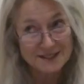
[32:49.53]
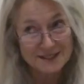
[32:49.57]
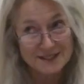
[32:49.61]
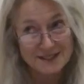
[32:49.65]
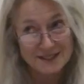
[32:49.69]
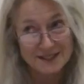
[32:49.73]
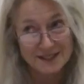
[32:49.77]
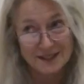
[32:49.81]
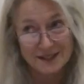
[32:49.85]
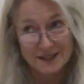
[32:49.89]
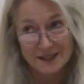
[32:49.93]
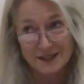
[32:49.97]

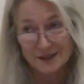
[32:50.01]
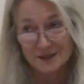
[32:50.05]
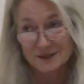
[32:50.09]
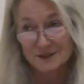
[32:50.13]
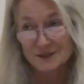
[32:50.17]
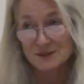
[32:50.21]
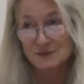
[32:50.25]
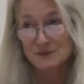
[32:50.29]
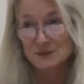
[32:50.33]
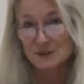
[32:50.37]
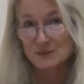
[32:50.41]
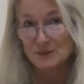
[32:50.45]
State
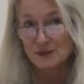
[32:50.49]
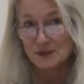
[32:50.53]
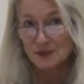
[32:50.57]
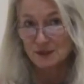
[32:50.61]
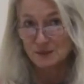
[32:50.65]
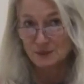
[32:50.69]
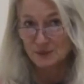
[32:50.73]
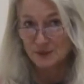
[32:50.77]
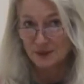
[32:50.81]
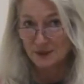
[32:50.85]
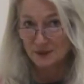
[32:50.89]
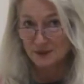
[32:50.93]
House. It was
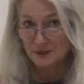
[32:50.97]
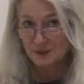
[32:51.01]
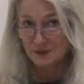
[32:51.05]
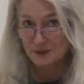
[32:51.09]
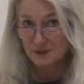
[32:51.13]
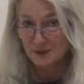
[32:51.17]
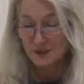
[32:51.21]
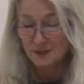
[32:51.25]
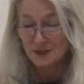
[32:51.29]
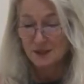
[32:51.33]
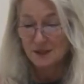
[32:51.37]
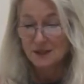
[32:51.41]
being built.
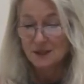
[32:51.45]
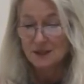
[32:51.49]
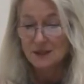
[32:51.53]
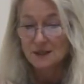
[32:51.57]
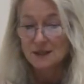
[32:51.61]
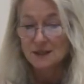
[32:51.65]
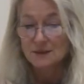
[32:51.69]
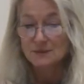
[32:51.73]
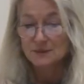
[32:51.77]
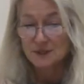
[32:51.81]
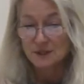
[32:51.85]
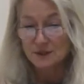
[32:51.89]

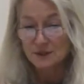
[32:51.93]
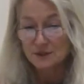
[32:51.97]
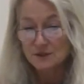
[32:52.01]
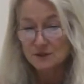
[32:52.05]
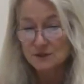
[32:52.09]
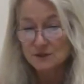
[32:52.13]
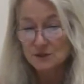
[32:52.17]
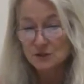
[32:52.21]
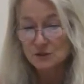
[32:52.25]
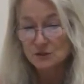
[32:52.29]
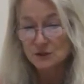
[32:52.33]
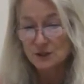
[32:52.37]
It was under
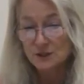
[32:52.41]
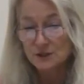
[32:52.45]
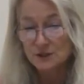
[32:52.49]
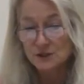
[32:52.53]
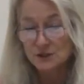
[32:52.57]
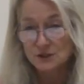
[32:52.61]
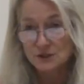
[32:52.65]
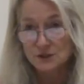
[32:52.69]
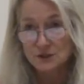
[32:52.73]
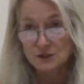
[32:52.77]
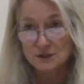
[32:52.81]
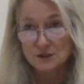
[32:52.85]

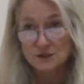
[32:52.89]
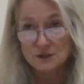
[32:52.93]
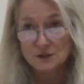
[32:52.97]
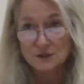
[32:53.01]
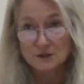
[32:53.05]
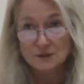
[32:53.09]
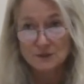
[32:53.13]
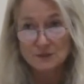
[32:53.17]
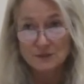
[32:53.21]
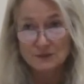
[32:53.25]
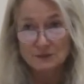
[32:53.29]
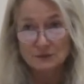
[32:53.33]

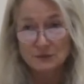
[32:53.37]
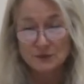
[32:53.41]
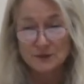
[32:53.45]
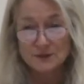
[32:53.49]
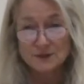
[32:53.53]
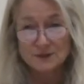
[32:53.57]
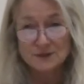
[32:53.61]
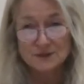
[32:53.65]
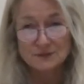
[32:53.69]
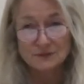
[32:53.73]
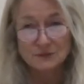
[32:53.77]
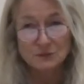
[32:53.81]
construction before the
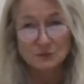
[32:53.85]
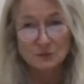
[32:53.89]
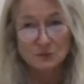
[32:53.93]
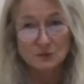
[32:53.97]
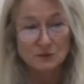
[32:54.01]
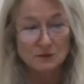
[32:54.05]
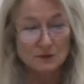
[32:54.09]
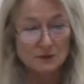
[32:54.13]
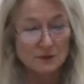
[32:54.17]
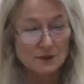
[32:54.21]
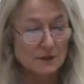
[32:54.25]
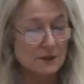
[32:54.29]
Civil
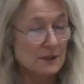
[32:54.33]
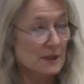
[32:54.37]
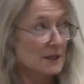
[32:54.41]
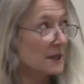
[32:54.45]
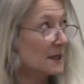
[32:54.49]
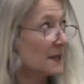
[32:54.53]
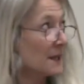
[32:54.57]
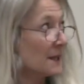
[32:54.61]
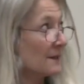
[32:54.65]
War.